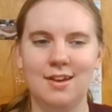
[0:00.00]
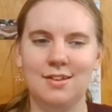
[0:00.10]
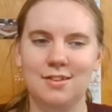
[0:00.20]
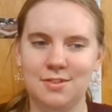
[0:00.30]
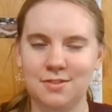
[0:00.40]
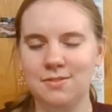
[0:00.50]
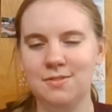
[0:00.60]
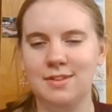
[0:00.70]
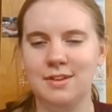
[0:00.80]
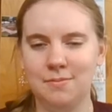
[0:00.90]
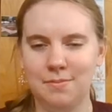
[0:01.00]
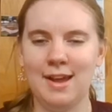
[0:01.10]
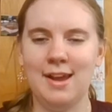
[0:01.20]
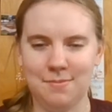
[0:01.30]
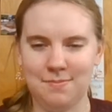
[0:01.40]
2 little
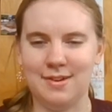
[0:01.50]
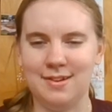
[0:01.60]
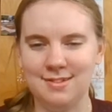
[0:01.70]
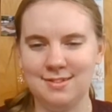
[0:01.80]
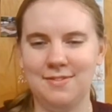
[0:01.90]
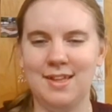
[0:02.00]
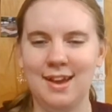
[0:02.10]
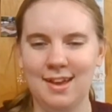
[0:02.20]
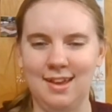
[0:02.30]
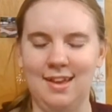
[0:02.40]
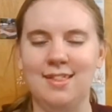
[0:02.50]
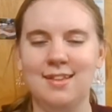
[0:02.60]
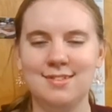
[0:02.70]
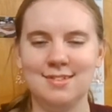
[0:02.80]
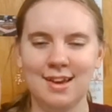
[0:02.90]
blackbirds fly in the
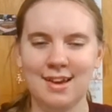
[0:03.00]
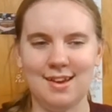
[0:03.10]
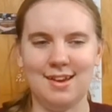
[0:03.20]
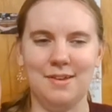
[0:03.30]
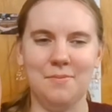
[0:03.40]
sky.